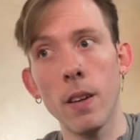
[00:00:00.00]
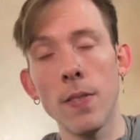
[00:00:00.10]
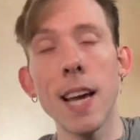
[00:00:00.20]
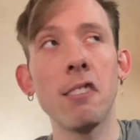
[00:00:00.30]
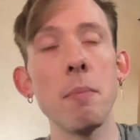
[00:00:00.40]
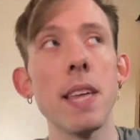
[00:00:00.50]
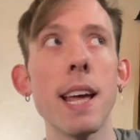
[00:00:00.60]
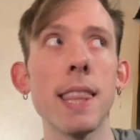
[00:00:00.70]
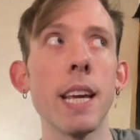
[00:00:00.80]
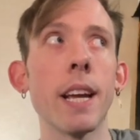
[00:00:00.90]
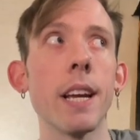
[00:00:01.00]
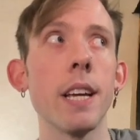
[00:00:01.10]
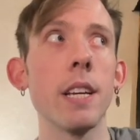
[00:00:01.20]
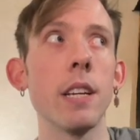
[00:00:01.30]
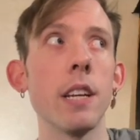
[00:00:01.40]
That's something that I think
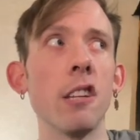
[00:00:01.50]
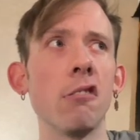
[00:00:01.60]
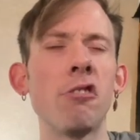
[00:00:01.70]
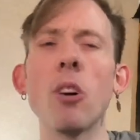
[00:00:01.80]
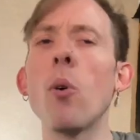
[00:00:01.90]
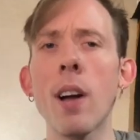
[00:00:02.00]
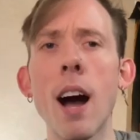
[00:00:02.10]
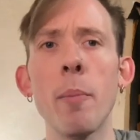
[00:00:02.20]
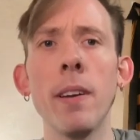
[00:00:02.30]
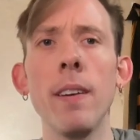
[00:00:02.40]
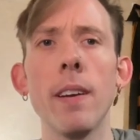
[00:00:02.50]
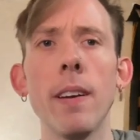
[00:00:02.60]
is so common.